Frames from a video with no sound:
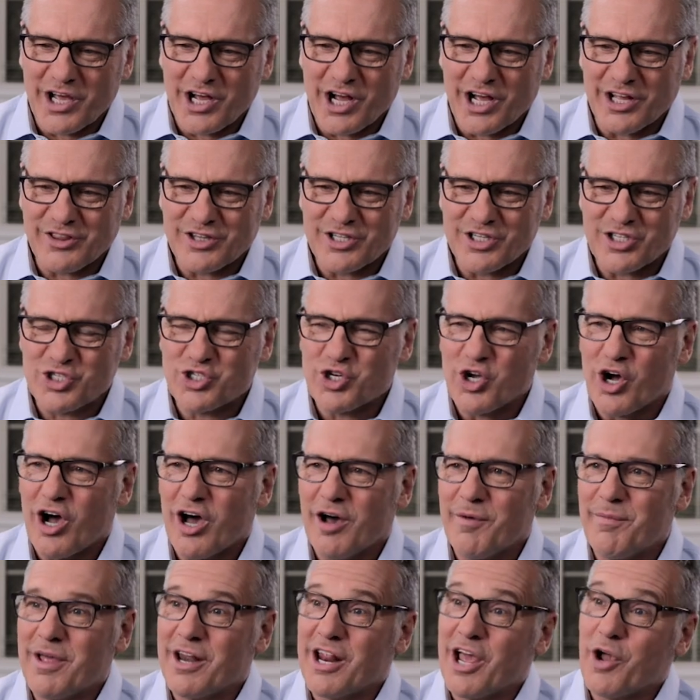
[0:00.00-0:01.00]
I got this
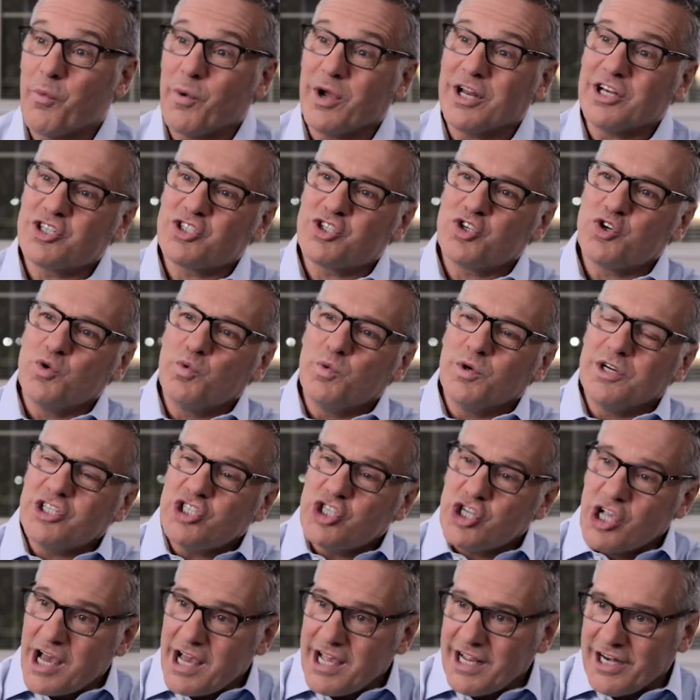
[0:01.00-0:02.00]
job and I went to
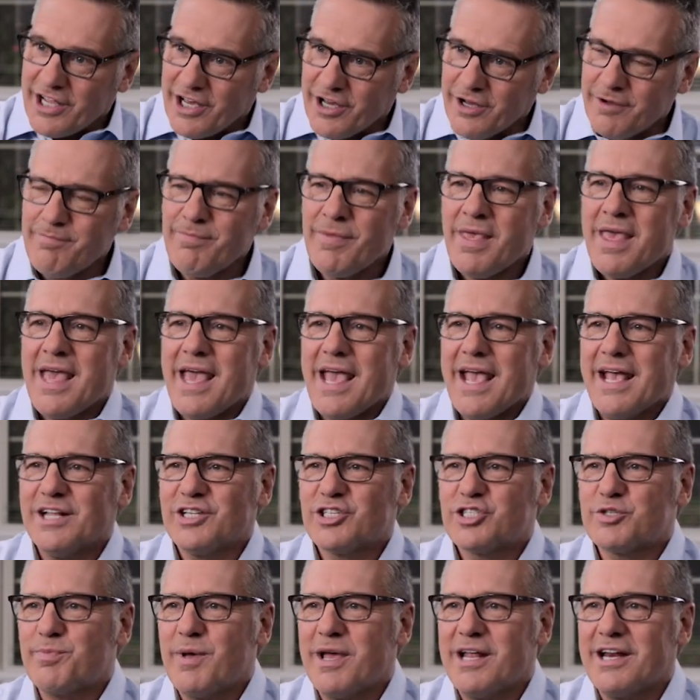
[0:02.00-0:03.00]
Regina
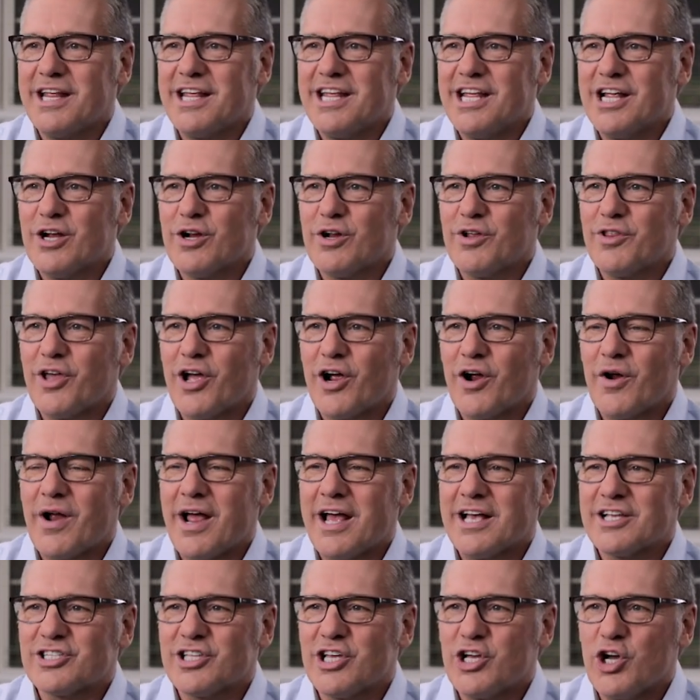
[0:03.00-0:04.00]
and spent a year there
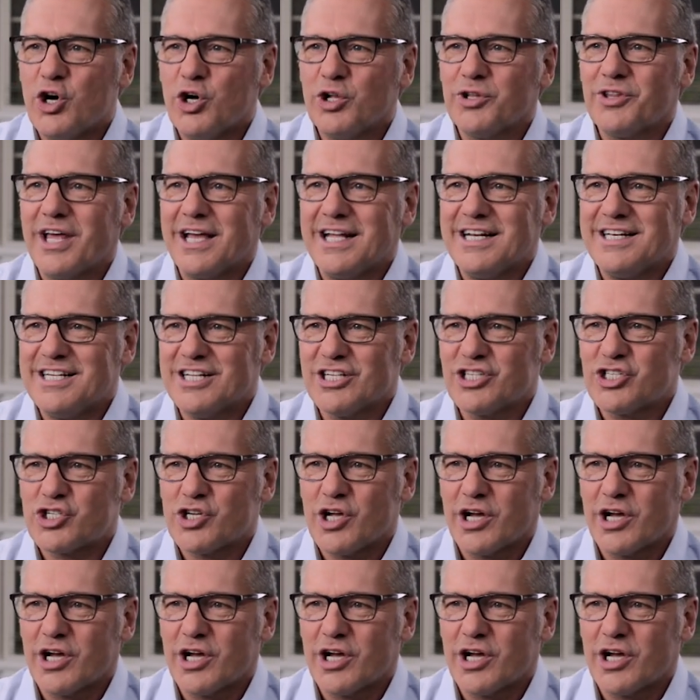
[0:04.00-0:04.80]
as the all-night disc